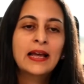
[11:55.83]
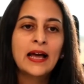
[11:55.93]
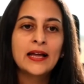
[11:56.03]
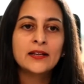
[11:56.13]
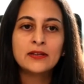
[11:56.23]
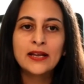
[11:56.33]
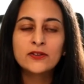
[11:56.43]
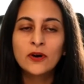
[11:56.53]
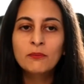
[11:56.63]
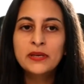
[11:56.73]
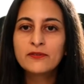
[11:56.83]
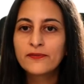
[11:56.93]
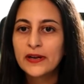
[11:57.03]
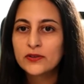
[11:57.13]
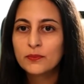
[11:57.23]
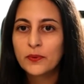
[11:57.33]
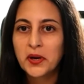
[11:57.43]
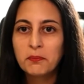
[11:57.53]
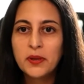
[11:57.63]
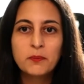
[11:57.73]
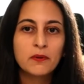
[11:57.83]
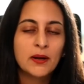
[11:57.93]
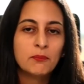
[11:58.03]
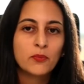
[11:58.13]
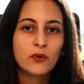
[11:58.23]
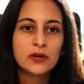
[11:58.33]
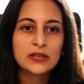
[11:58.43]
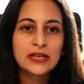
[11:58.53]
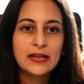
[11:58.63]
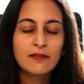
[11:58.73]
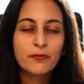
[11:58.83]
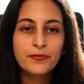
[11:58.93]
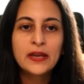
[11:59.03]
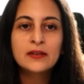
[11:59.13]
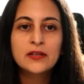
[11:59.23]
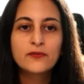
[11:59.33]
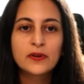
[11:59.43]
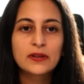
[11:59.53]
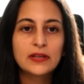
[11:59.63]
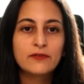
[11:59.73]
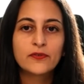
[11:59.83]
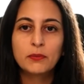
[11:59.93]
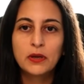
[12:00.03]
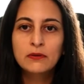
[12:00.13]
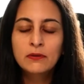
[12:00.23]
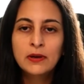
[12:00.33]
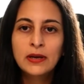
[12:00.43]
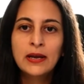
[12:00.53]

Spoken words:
And don't be afraid to bring people on board that think differently from you.